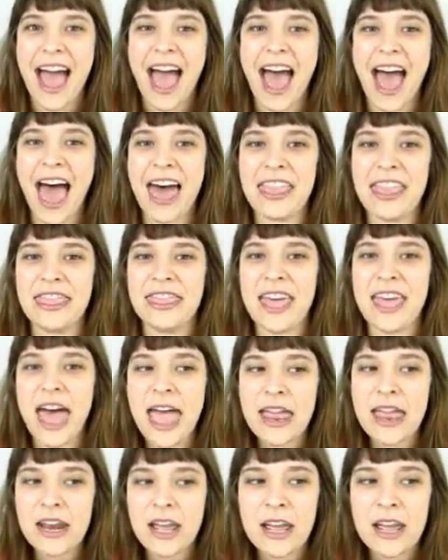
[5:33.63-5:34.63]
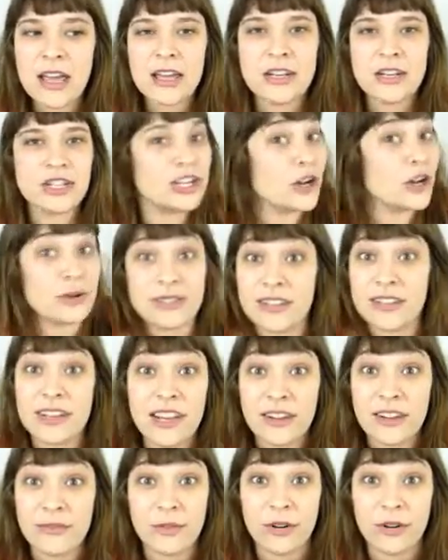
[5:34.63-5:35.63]
and then she goes
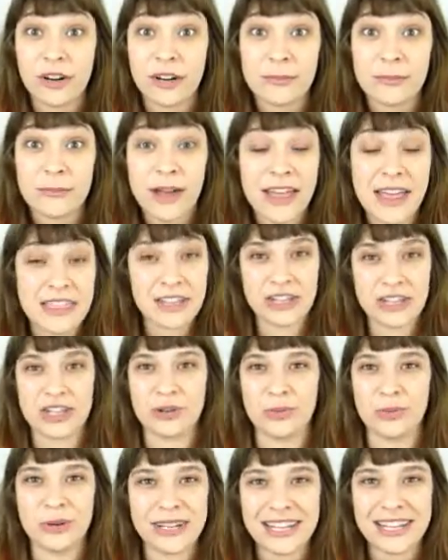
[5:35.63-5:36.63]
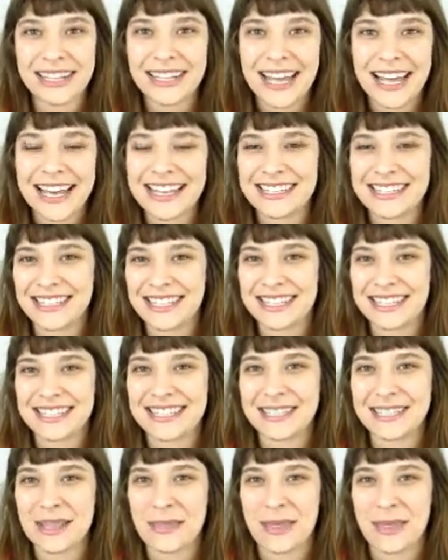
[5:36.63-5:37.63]
looking for him I think she
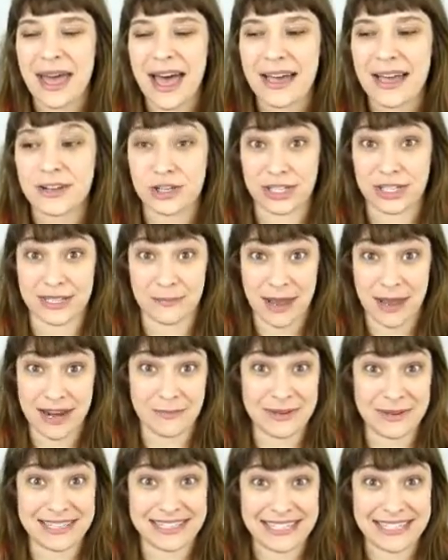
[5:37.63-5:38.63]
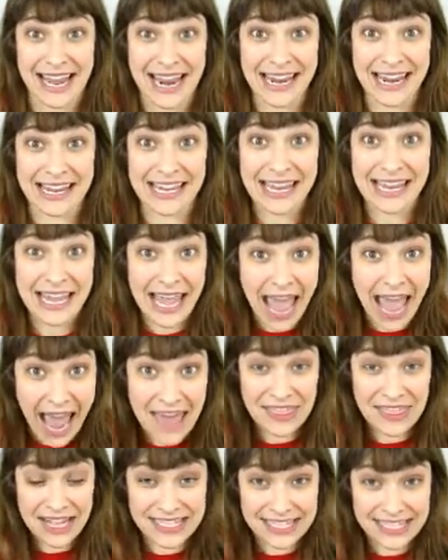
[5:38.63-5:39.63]
realizes that she's made a mistake
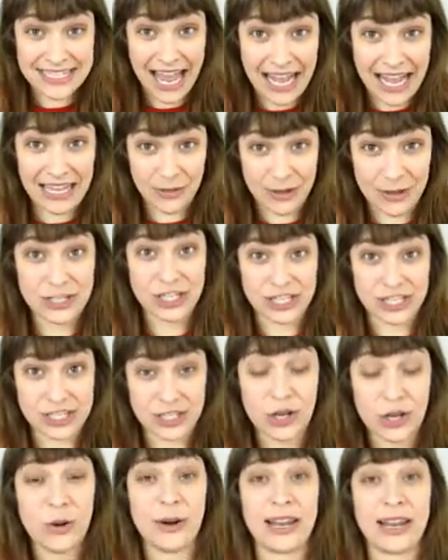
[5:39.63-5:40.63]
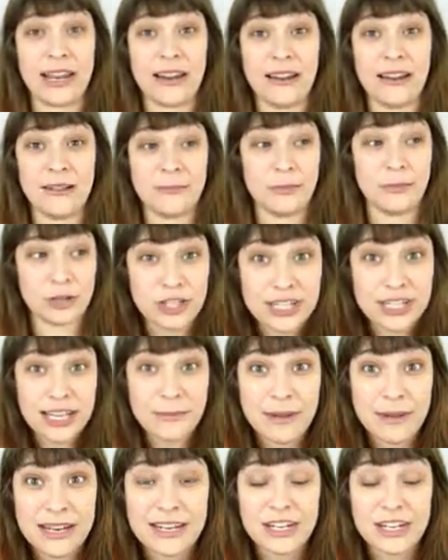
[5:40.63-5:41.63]
and that's exactly what she's doing pushing
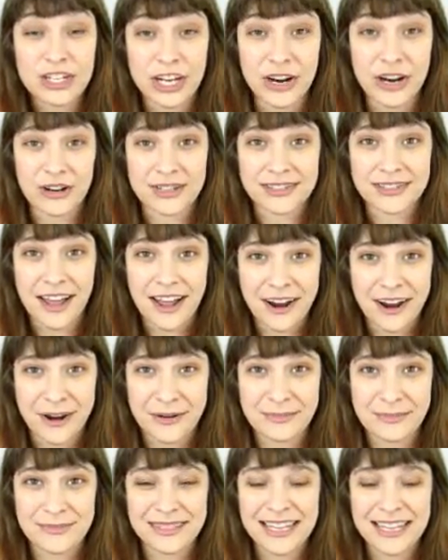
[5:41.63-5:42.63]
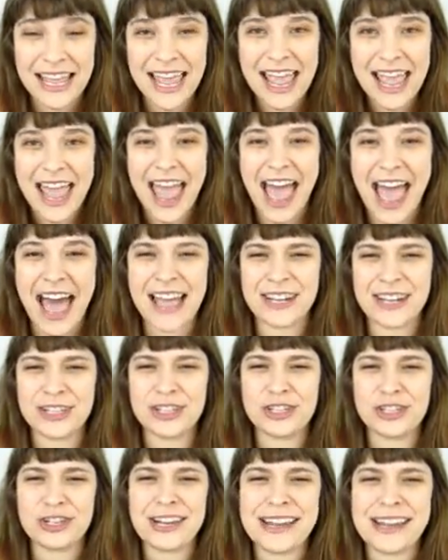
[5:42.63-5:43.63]
him into Sharon's arms and
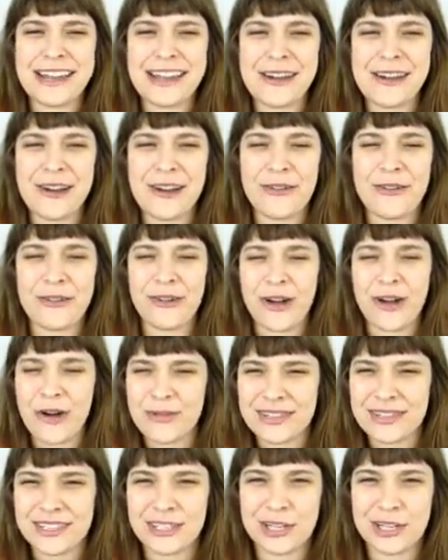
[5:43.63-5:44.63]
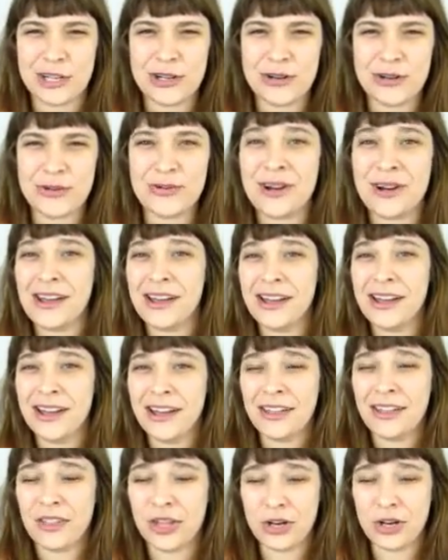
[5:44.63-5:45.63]
she goes to
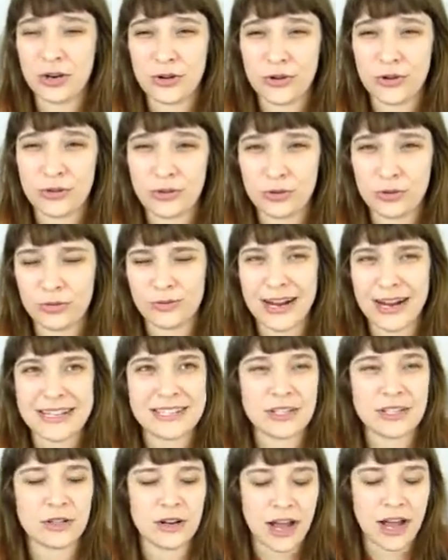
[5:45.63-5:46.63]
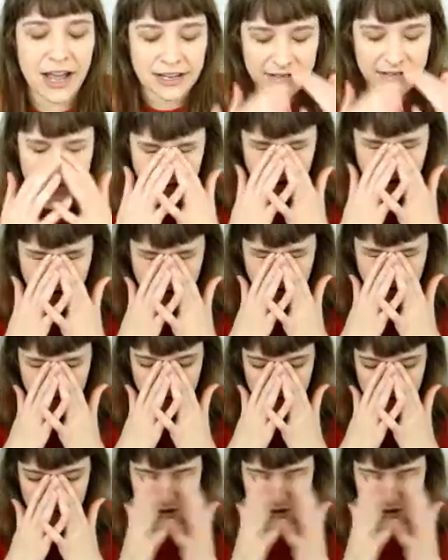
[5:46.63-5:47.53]
the new restaurant uh,